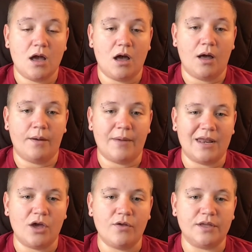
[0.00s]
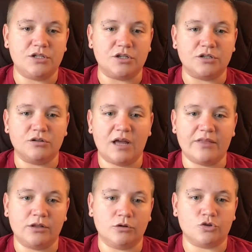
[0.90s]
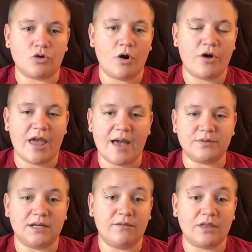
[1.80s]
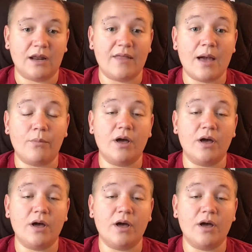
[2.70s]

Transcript: I know that you can do like the little drawing apps and everything like that,